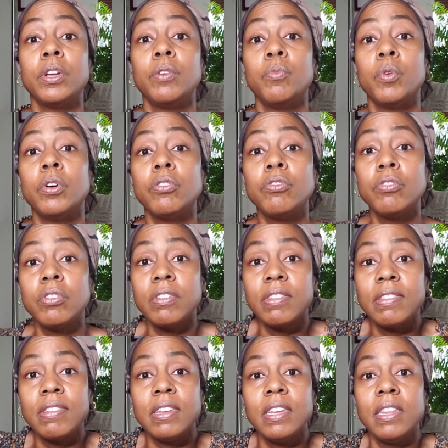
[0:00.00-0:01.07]
He wants you
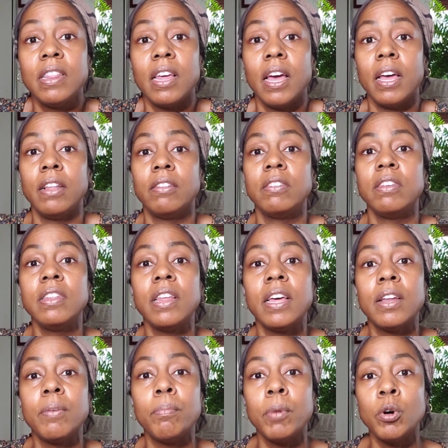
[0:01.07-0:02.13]
to see that, see that
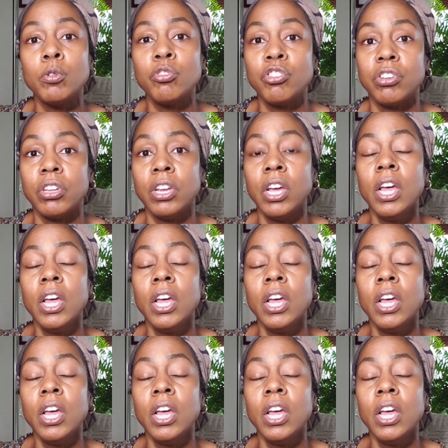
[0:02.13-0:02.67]
emotion.